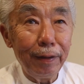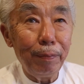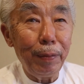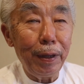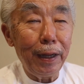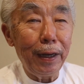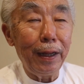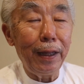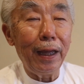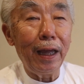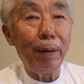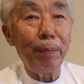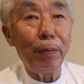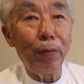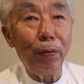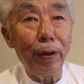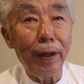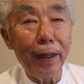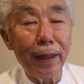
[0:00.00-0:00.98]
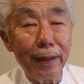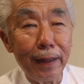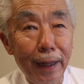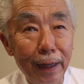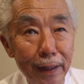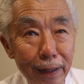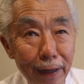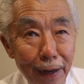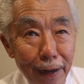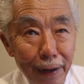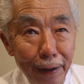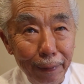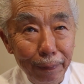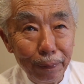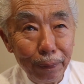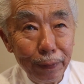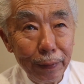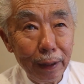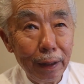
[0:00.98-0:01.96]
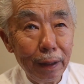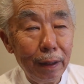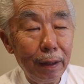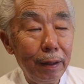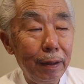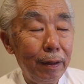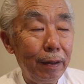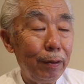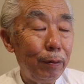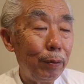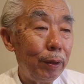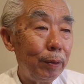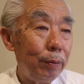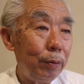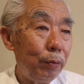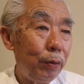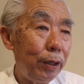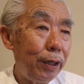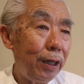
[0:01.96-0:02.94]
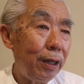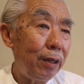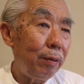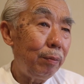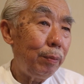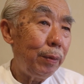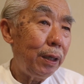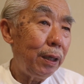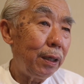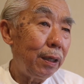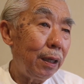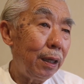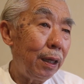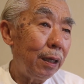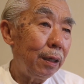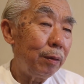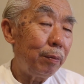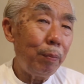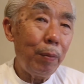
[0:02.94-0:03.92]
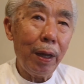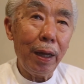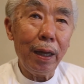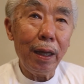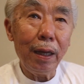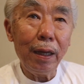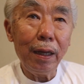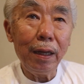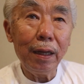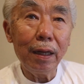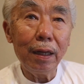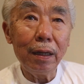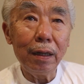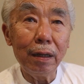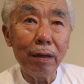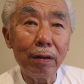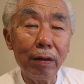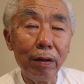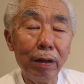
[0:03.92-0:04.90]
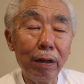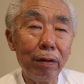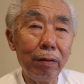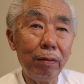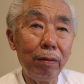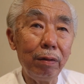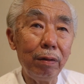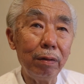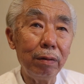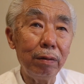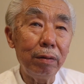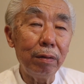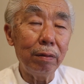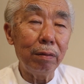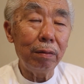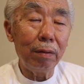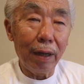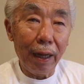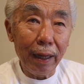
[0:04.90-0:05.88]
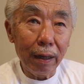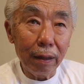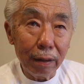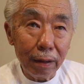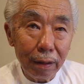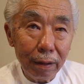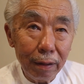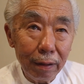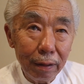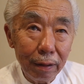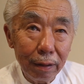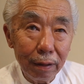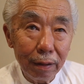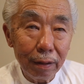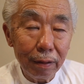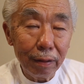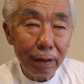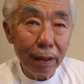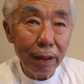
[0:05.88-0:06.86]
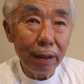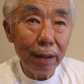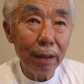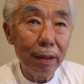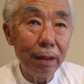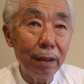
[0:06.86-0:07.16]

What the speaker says: meeting Aunt Marie at that time. But we didn't meet Aunt May and Uncle Henry until later. Right?